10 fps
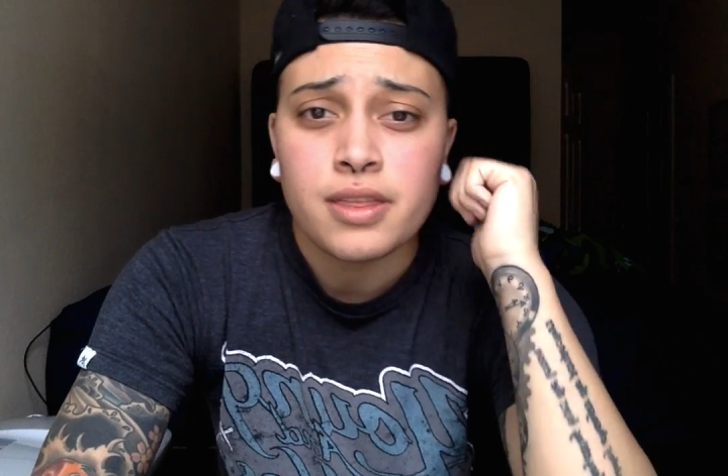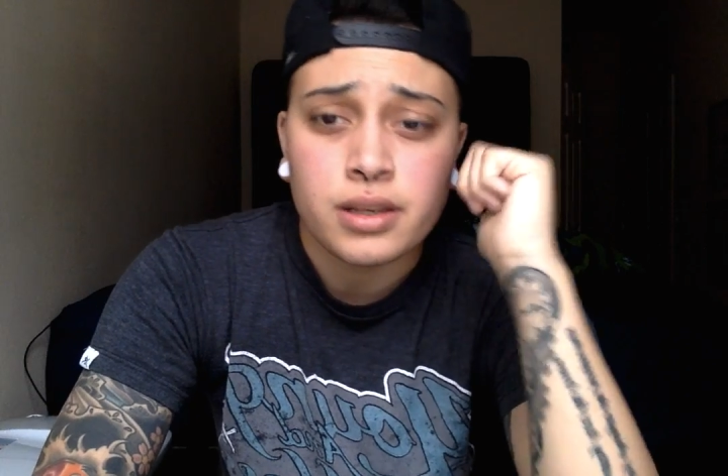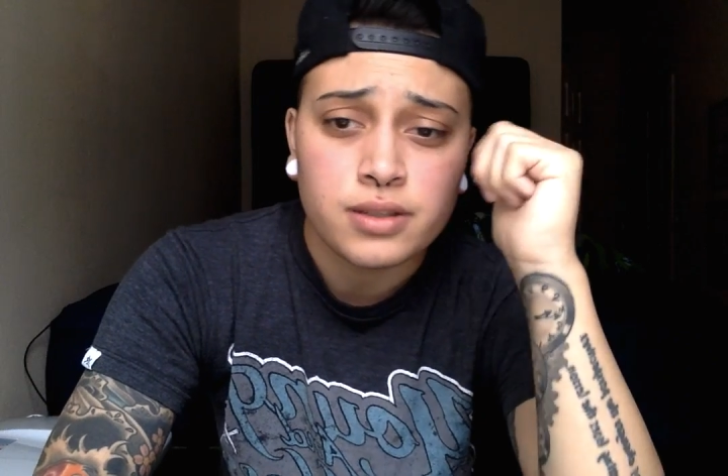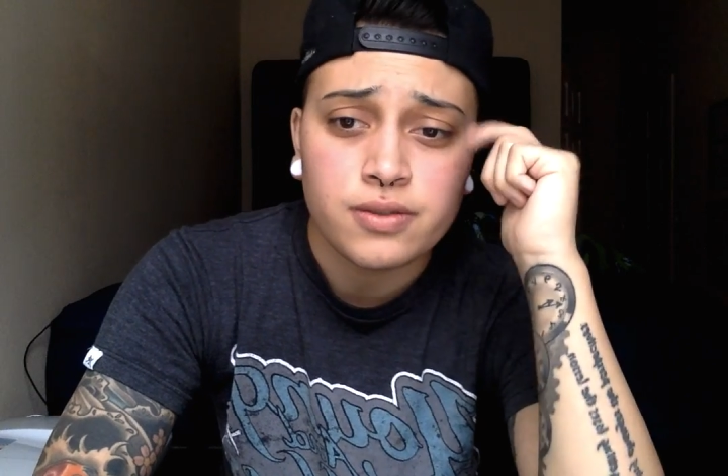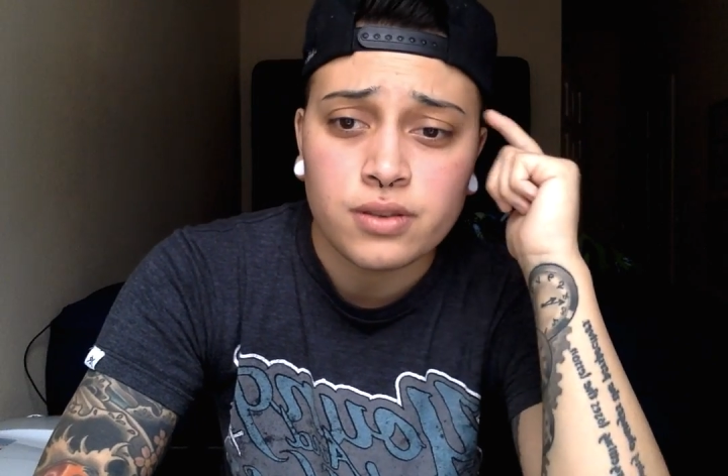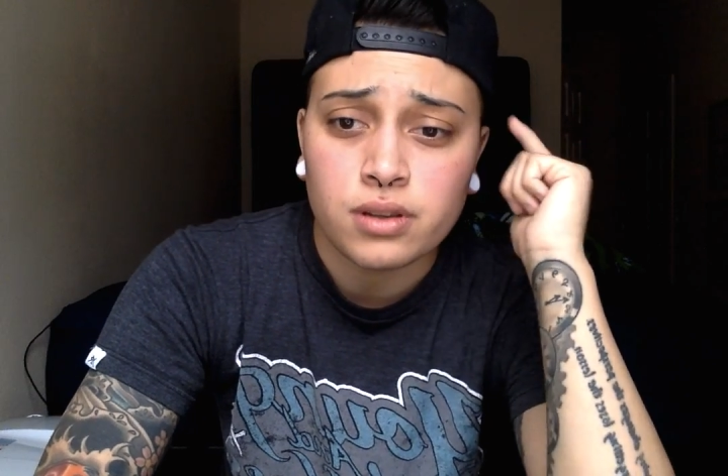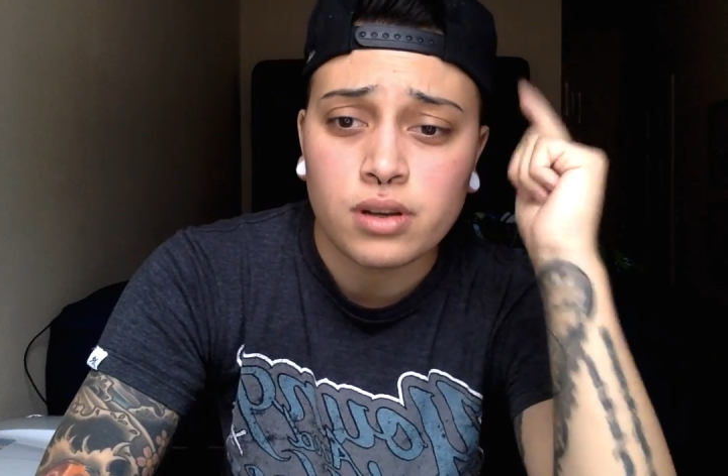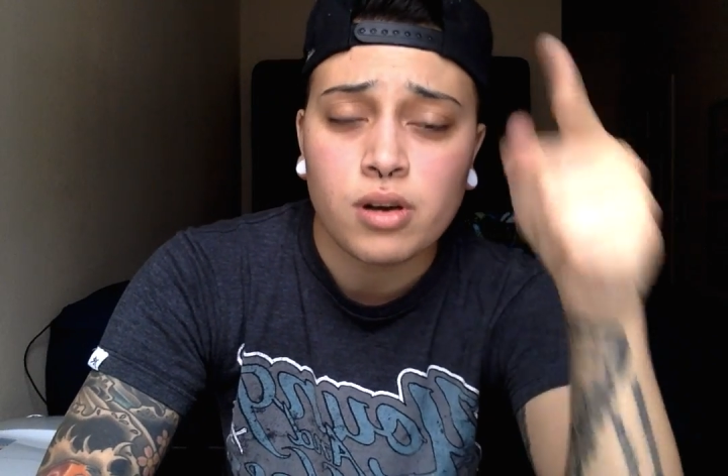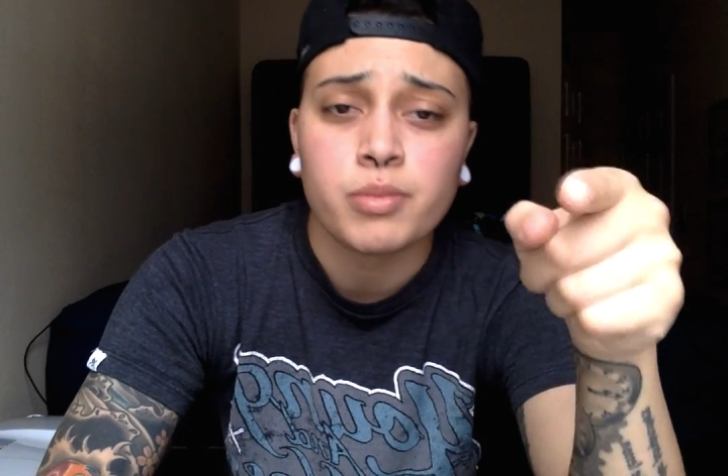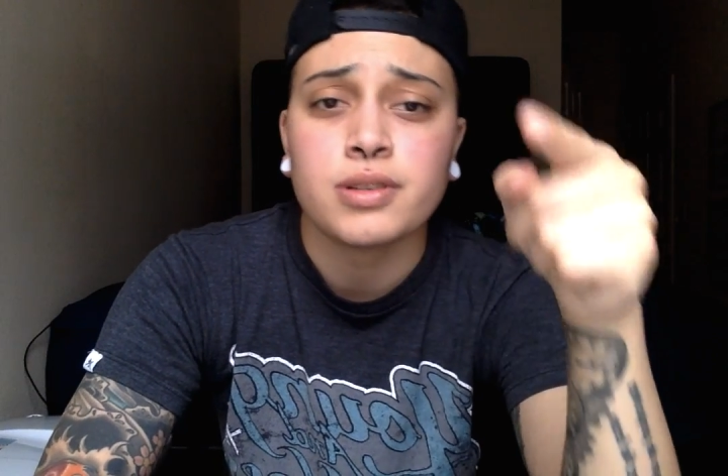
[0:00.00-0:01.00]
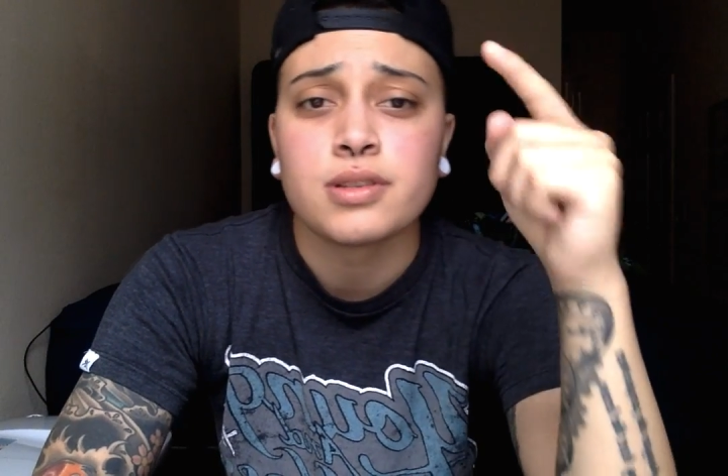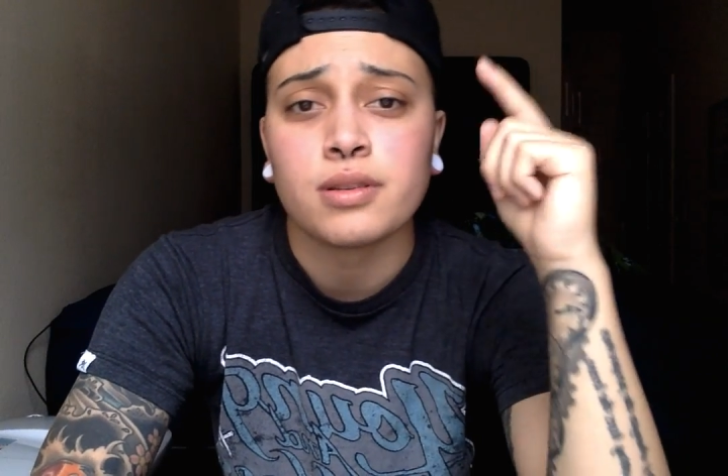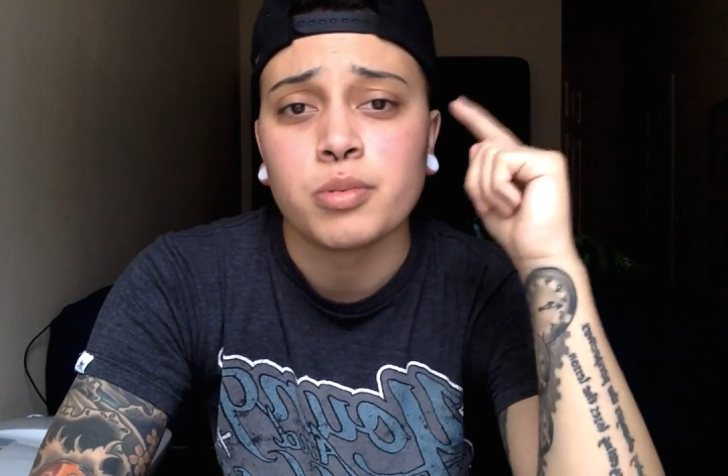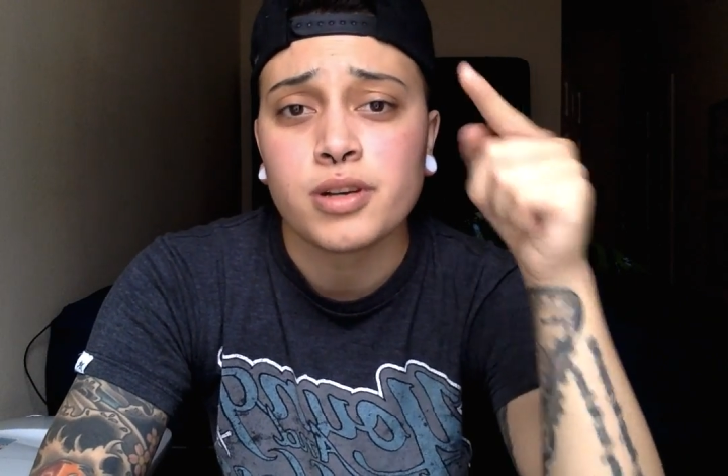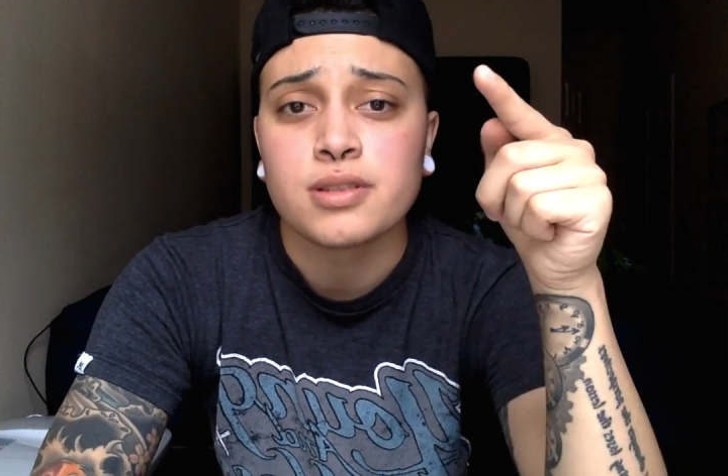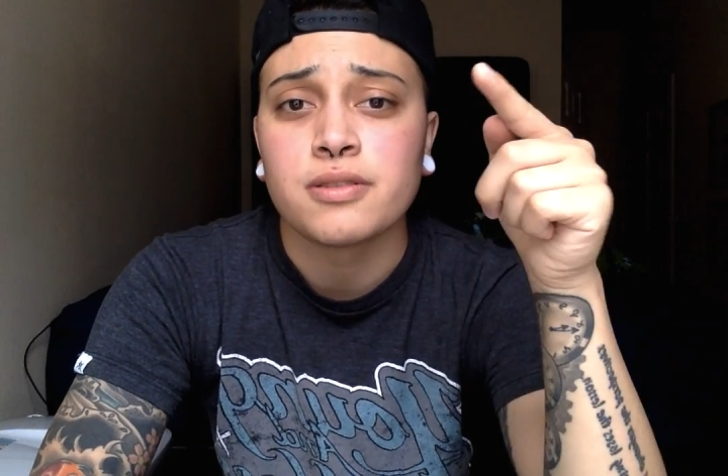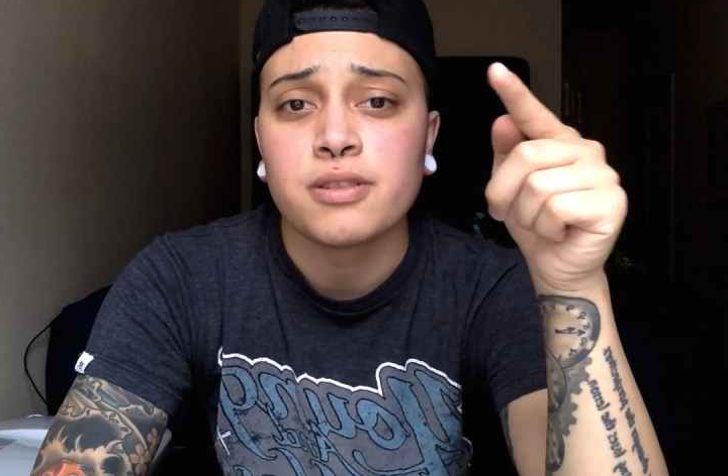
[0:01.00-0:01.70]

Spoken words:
Thanks for the comments and the positive